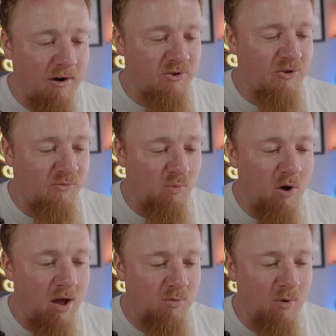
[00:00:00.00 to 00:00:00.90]
Microsoft
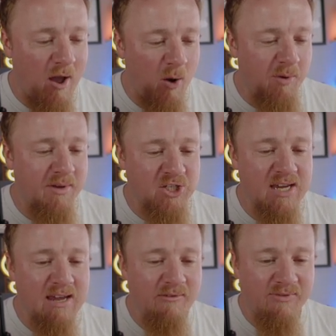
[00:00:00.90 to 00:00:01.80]
Word will help you
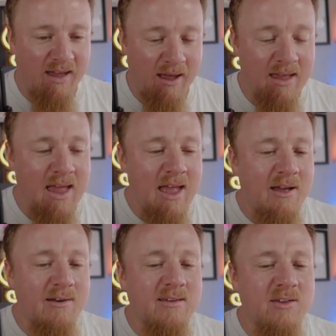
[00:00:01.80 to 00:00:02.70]
achieve that.
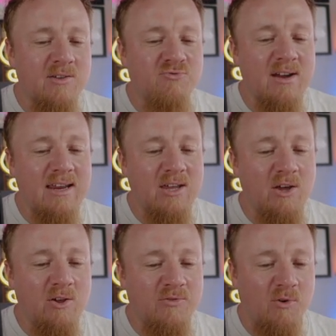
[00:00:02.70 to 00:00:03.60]
And this is really
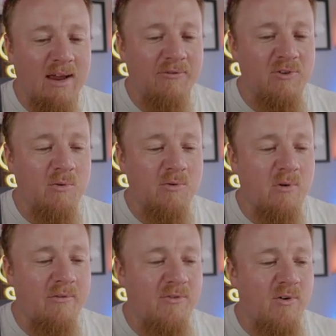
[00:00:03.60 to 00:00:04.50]
useful if you want to
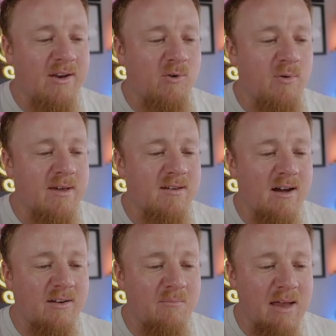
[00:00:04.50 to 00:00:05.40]
avoid all this
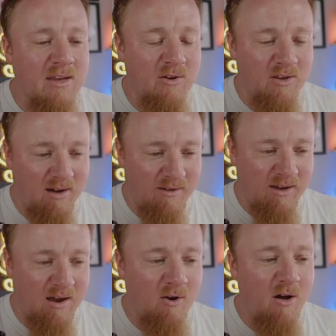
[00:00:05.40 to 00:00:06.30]
kind of menu
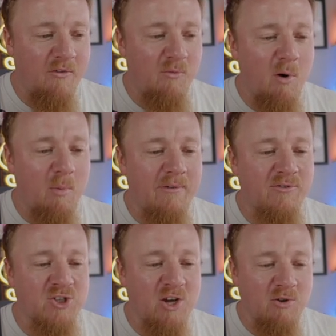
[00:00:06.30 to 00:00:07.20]
diving. A lot of what we've
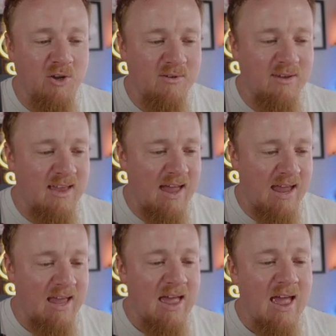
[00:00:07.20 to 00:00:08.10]
shown you
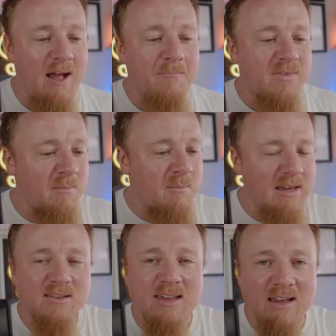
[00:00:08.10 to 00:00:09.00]
today, some of
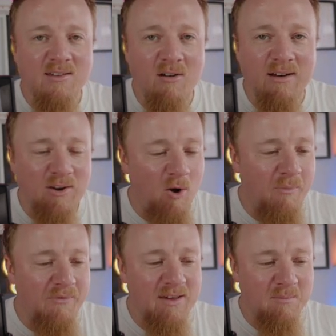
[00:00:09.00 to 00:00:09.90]
these things aren't in
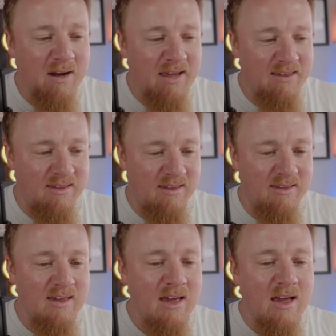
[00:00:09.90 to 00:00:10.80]
obvious
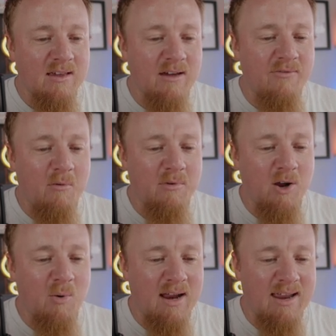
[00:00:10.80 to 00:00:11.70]
places. So if I want to
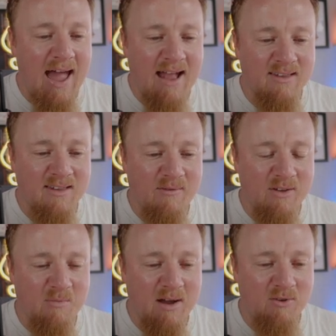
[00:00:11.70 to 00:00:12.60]
quickly add something
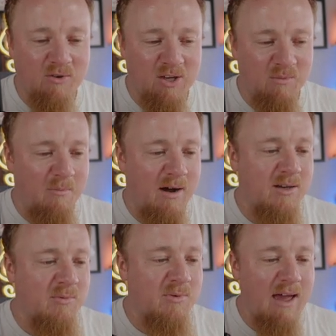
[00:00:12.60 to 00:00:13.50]
to my document, but I
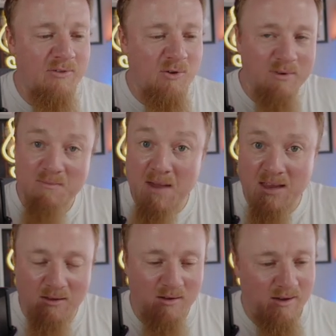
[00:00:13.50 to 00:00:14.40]
don't want to have to do all this
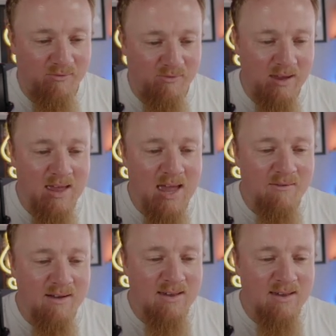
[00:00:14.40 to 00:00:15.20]
menu diving, if I